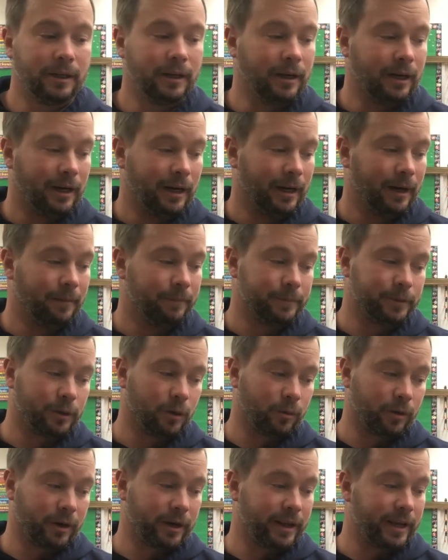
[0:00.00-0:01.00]
So
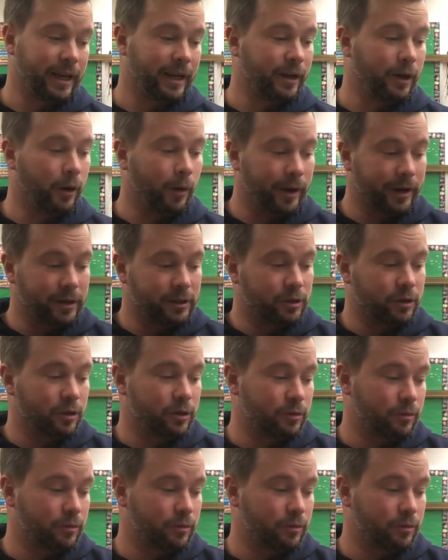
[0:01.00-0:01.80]
we're going to get going as soon as